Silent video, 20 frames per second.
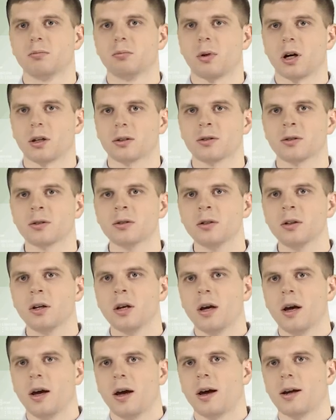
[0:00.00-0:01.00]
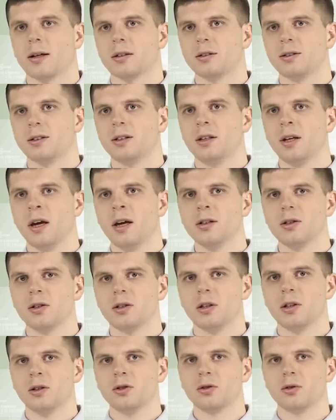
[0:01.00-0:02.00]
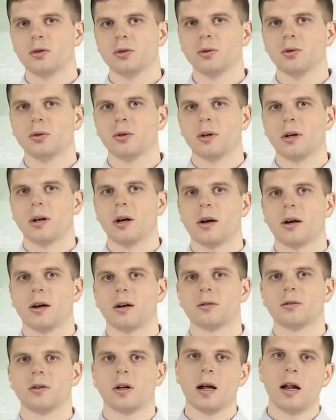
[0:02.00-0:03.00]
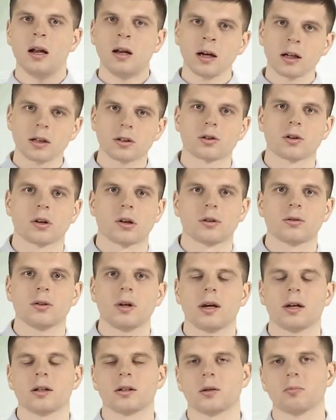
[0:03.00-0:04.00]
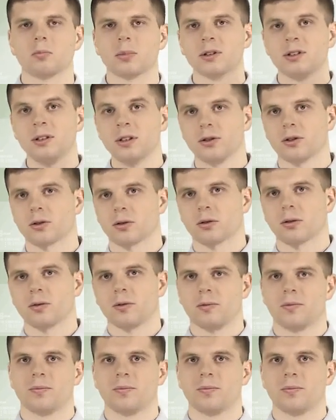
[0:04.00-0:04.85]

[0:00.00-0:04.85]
matter and decays into an electron and a positron.